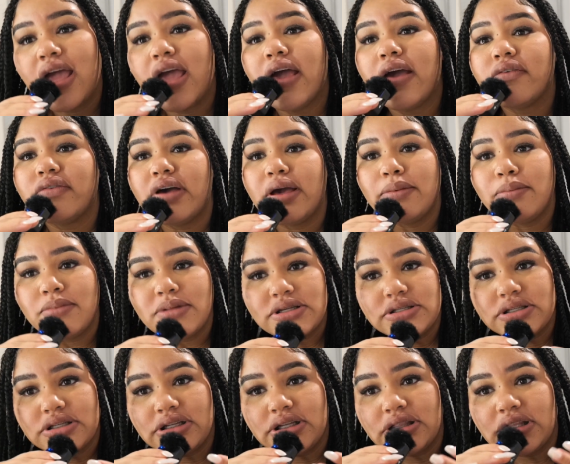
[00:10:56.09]
If I
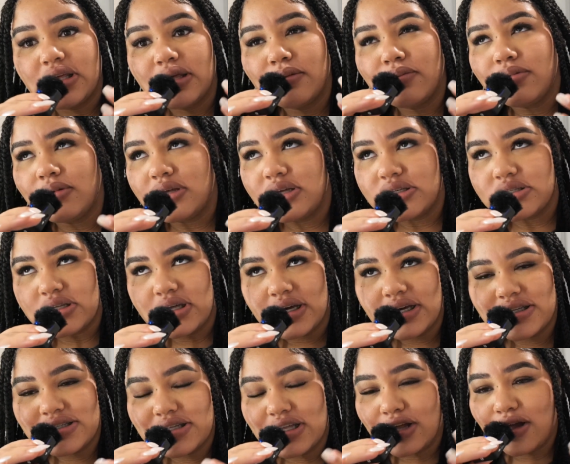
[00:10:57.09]
missed anything, please, like
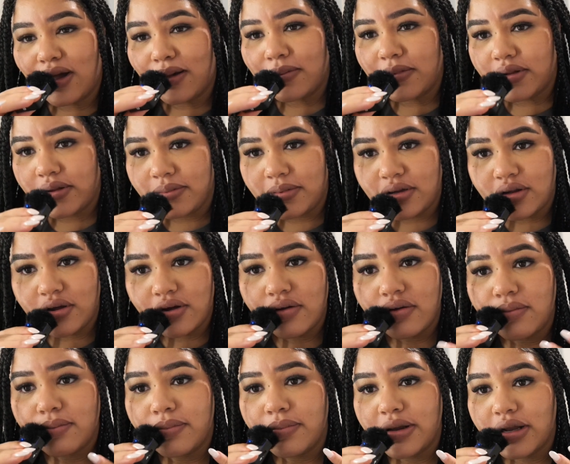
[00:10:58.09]
I said, comment
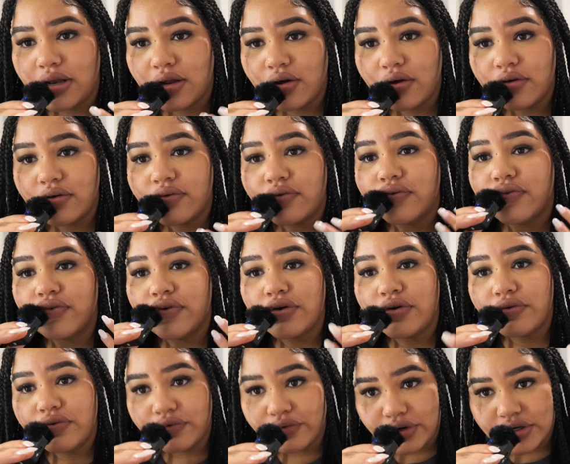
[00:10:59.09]
below.
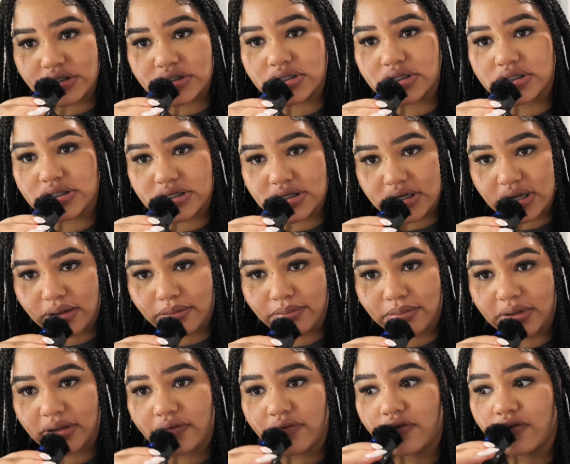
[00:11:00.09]
Feel free to
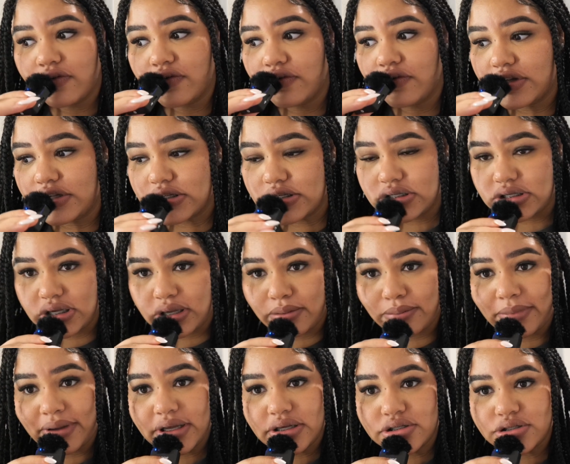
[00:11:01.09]
DM me. Feel to
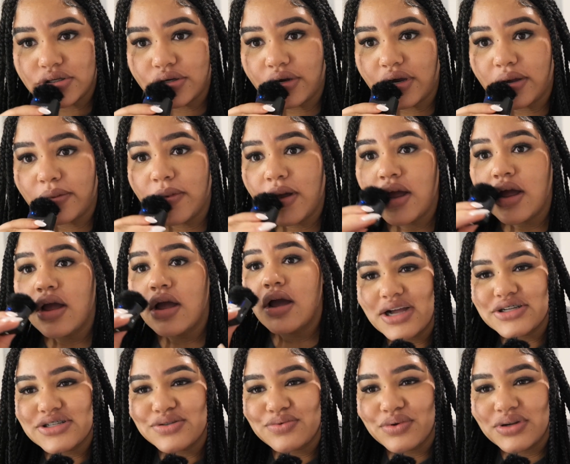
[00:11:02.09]
DM my Instagram.
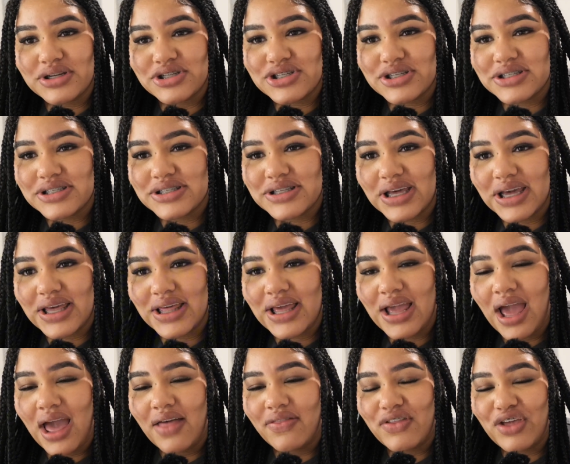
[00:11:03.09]
I just want to just say
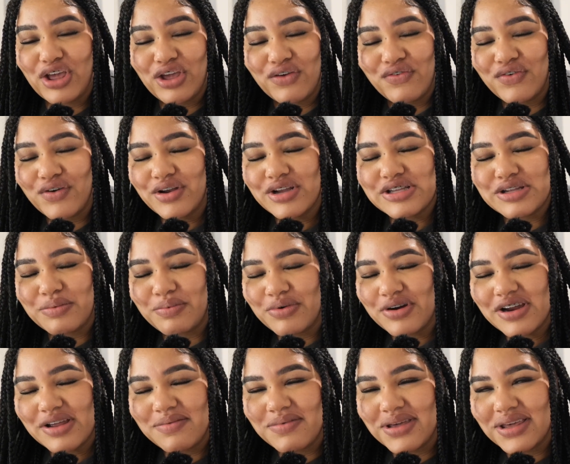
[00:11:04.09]
thank you for
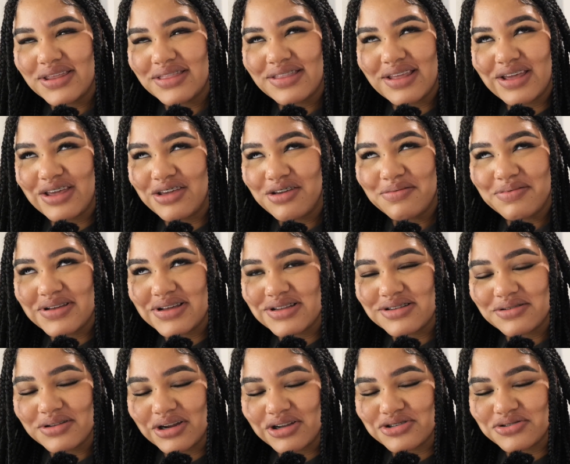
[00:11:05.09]
supporting me. Thank you,
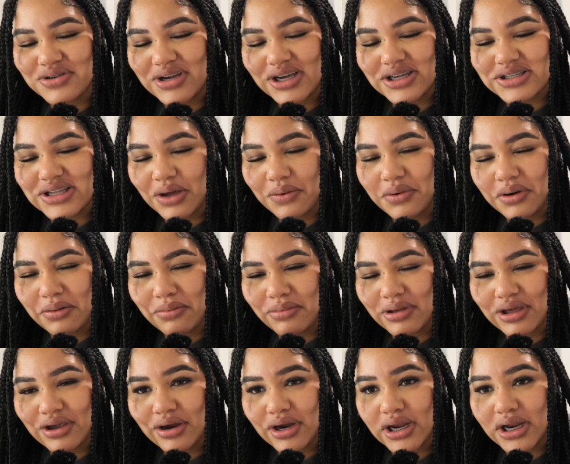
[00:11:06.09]
because without you guys, I wouldn't
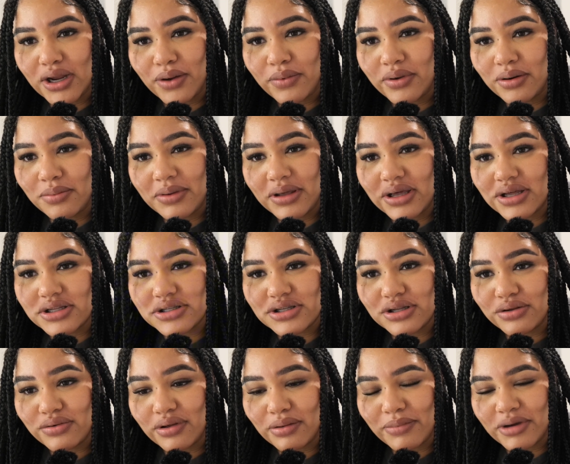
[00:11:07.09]
be here and I wouldn't be
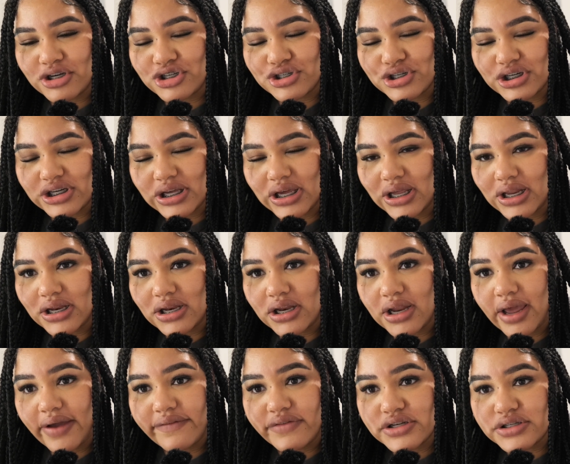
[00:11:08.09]
continuing my journey. And
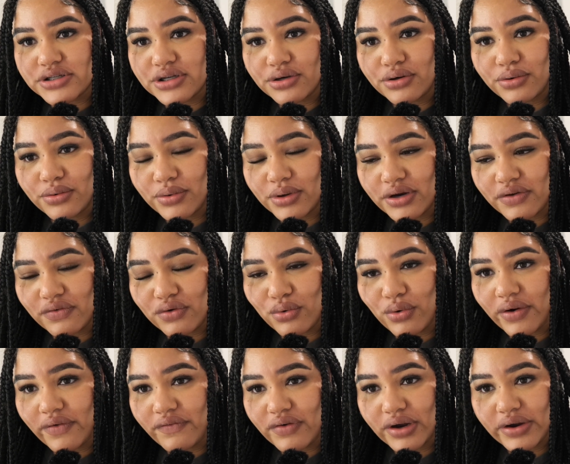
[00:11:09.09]
every single one of you
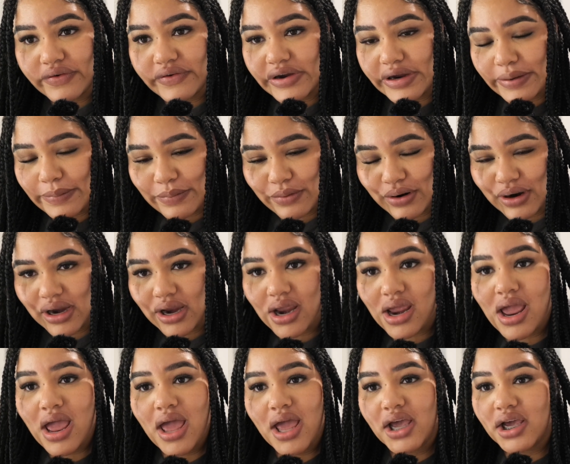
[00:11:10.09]
are very, very important
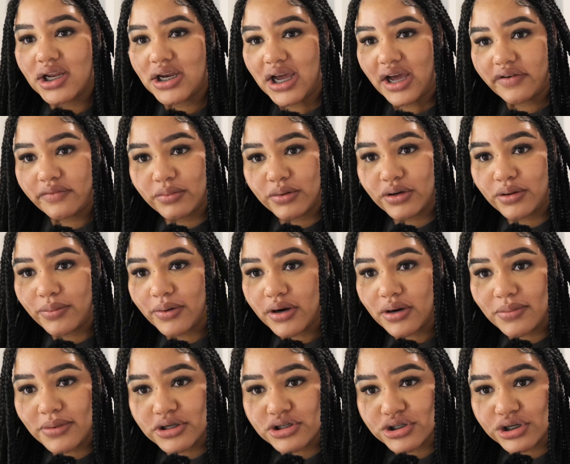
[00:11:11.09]
and have been a part
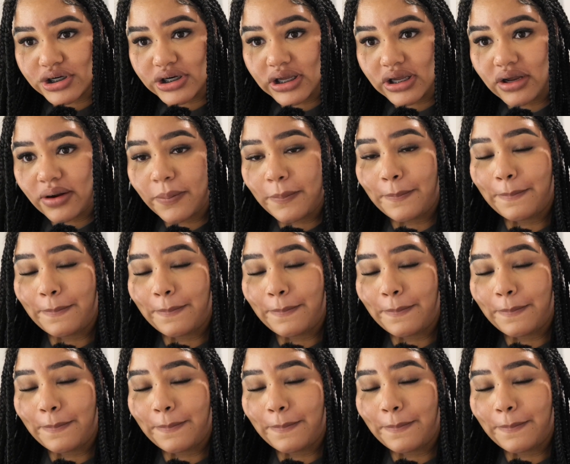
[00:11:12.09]
of my journey.